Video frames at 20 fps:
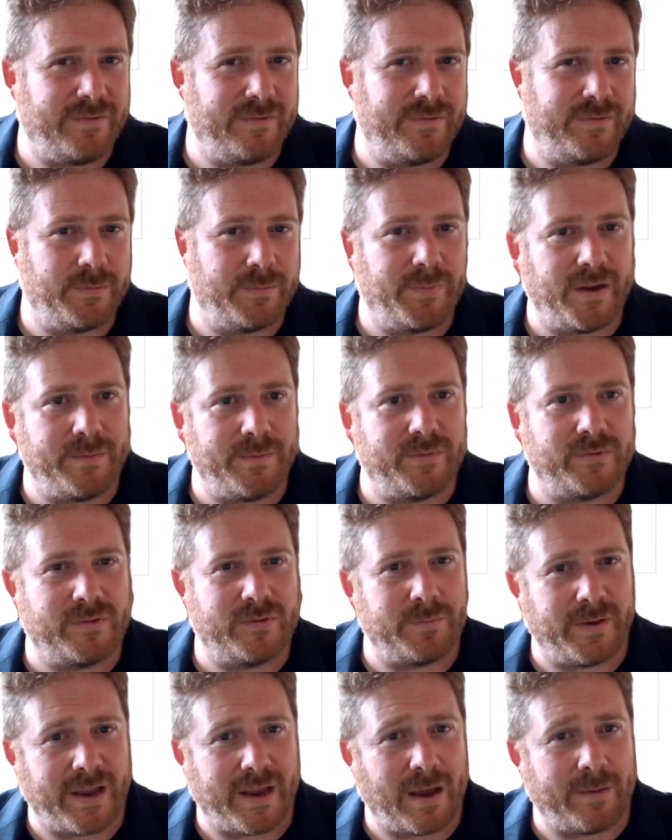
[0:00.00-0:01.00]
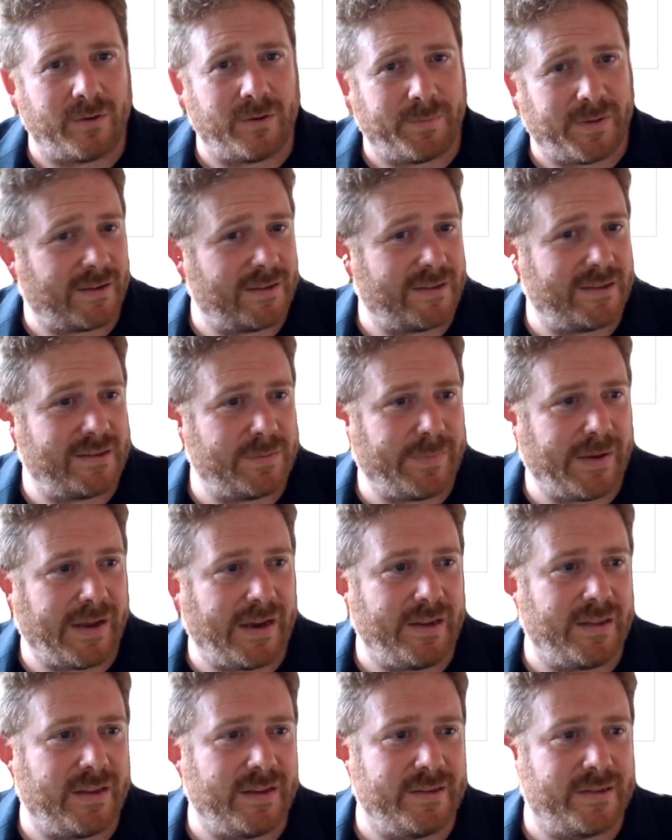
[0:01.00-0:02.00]
for people to be able to
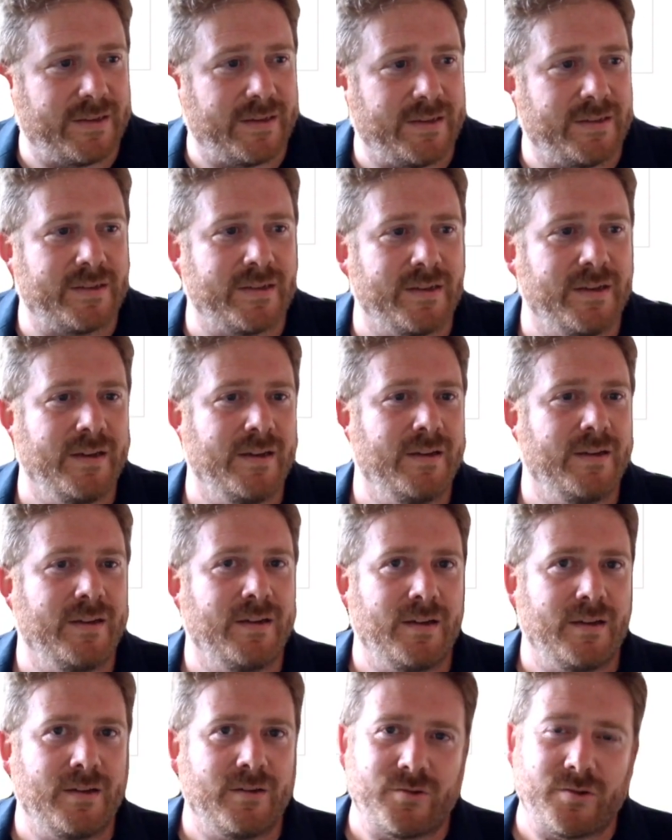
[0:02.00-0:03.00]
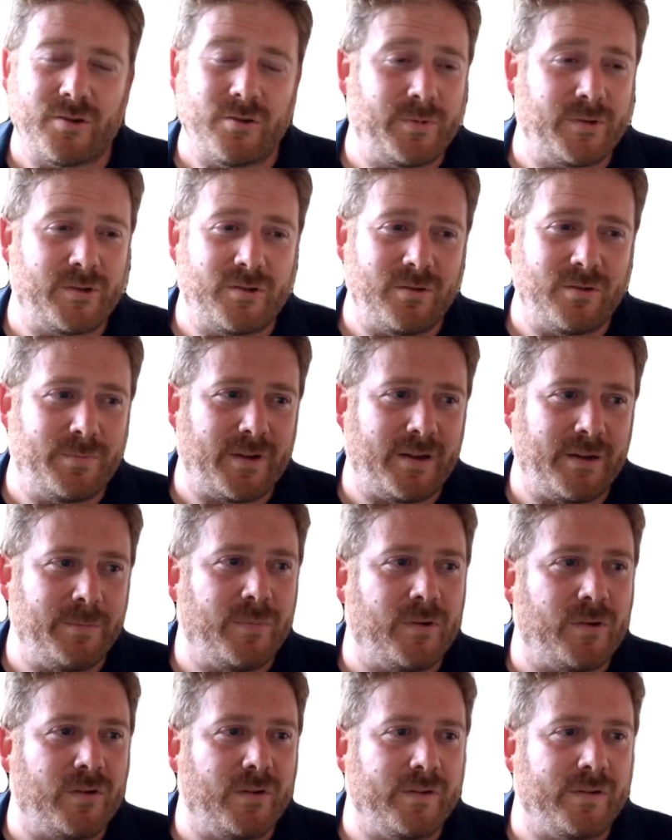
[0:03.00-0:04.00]
participate in these things, super, super
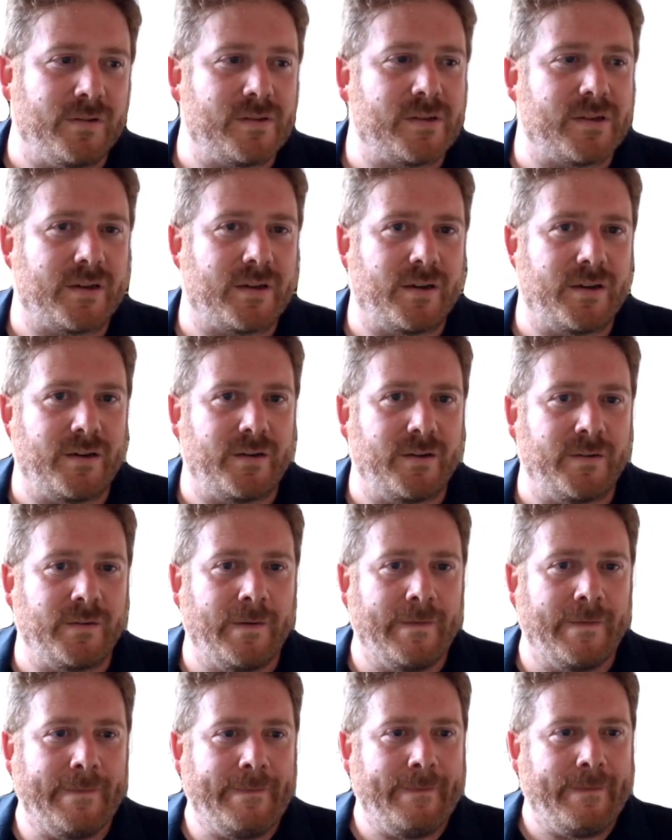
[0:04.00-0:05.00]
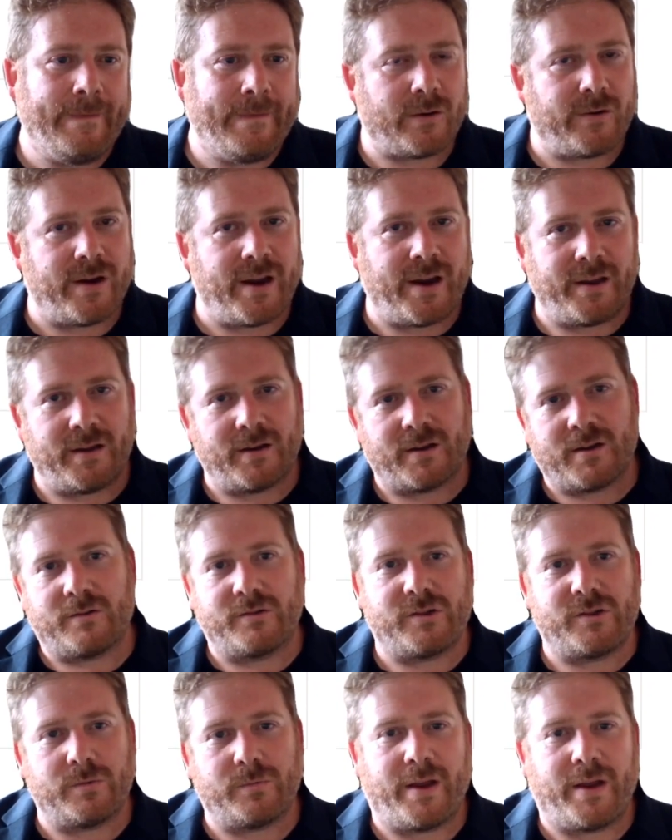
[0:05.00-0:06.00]
important. So creating a
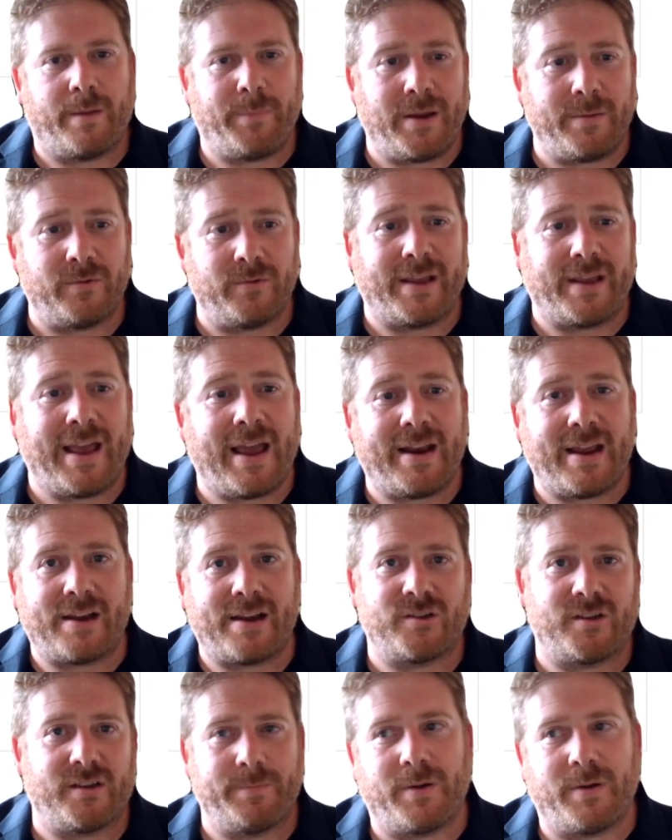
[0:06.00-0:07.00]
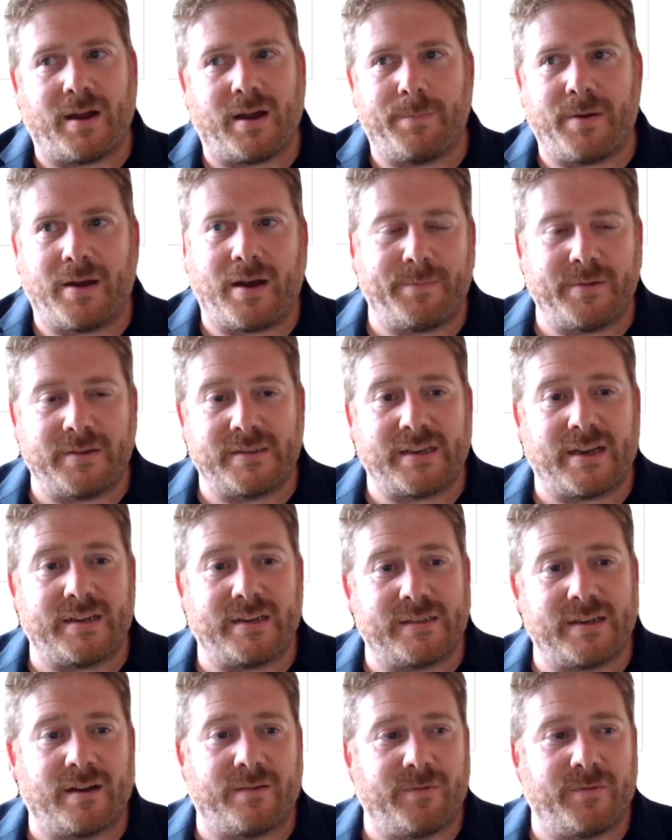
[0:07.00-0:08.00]
culture where people can actually pipe up and say
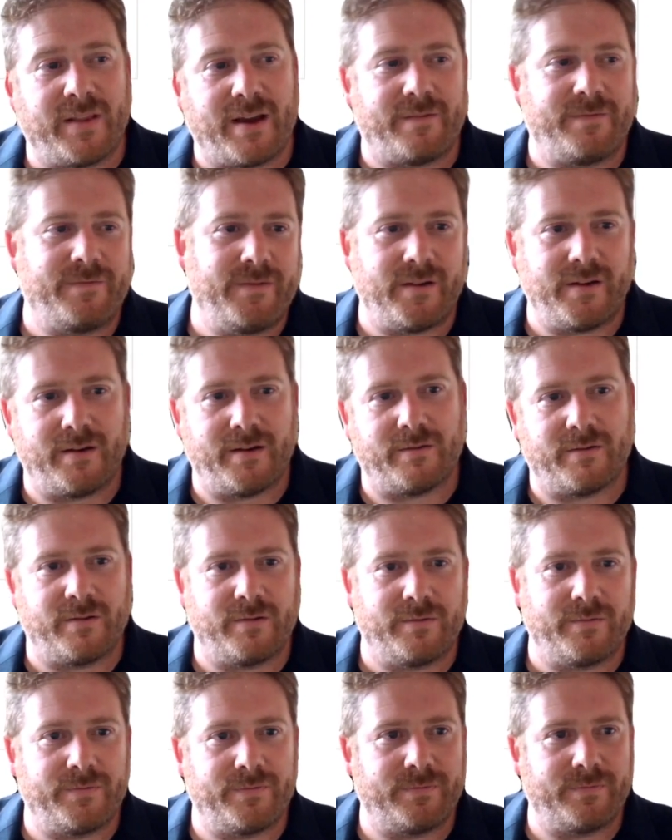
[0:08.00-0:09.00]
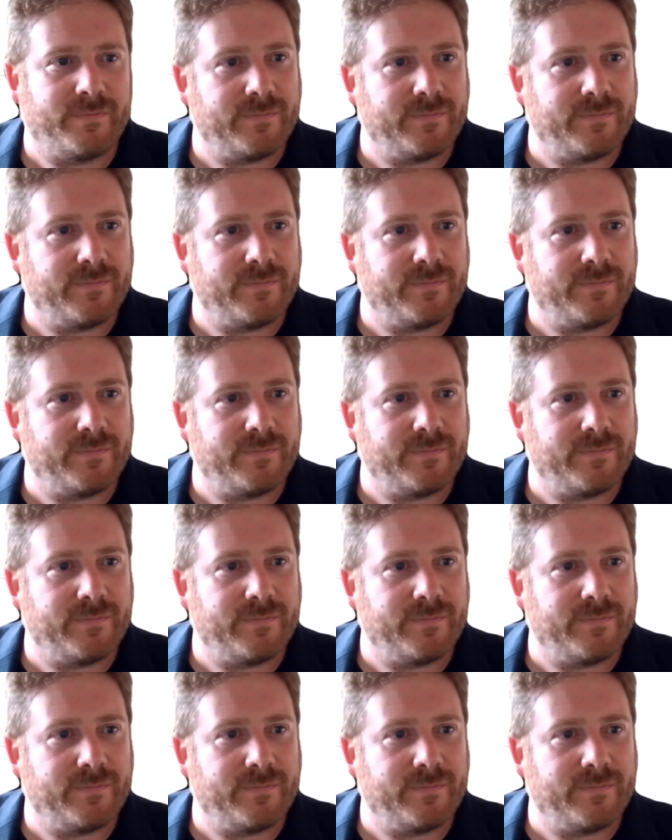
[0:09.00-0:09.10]
stuff without fear of,